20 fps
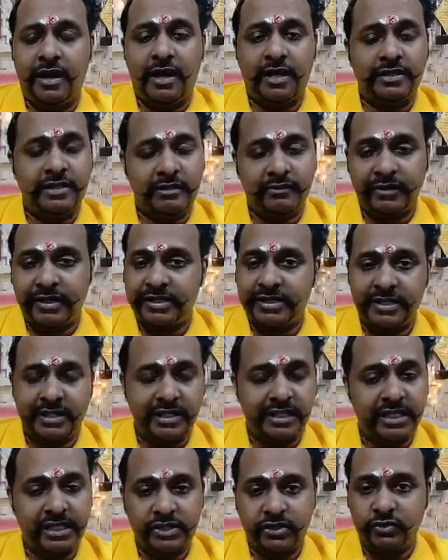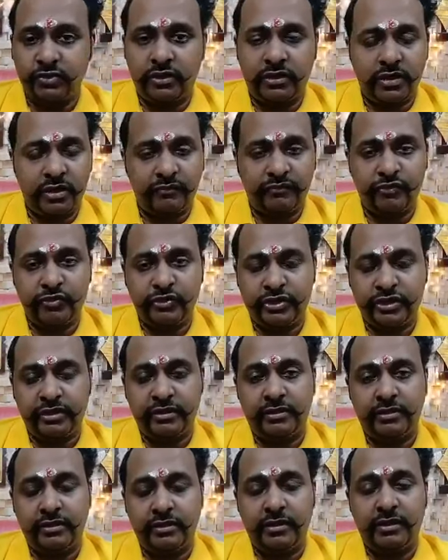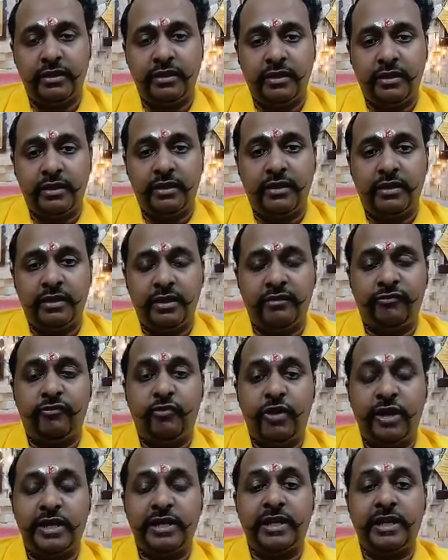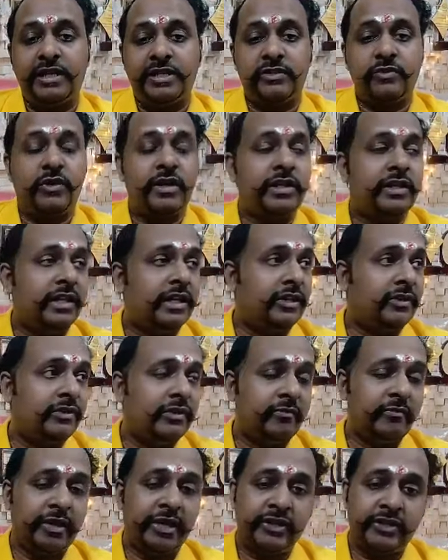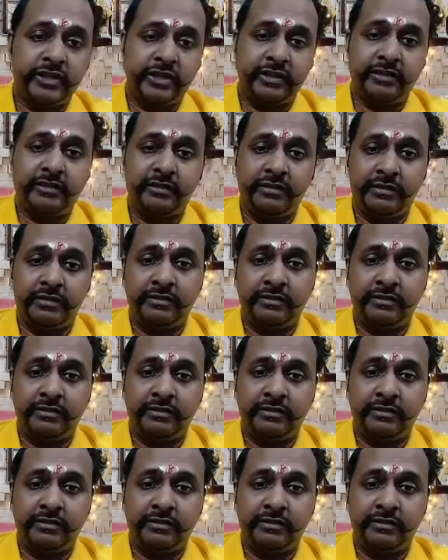Otherwise, it leads to a confusion. If one tells one thing to the patient,